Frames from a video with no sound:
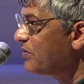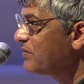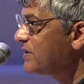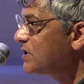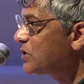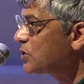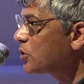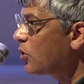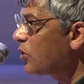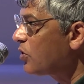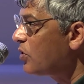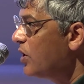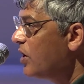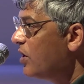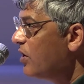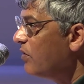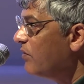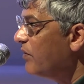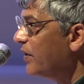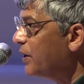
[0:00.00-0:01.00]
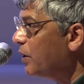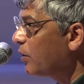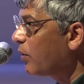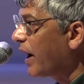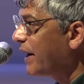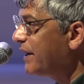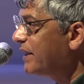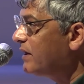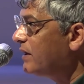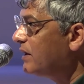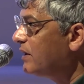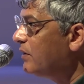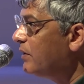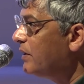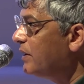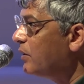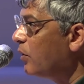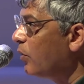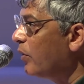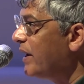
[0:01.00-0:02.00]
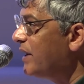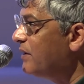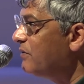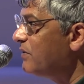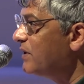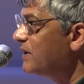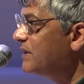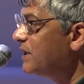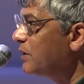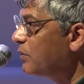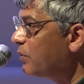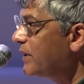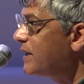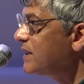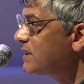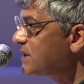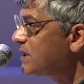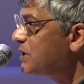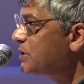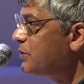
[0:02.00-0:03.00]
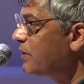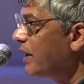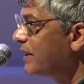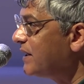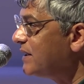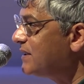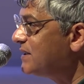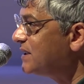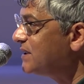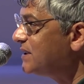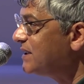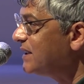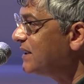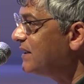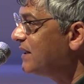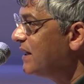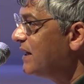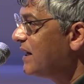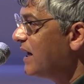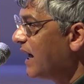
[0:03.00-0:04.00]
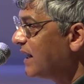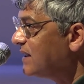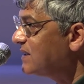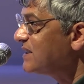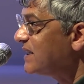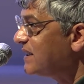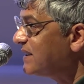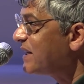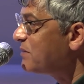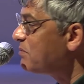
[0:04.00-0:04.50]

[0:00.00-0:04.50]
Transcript: previous talk, where you radically reinvert and reassert your identity and say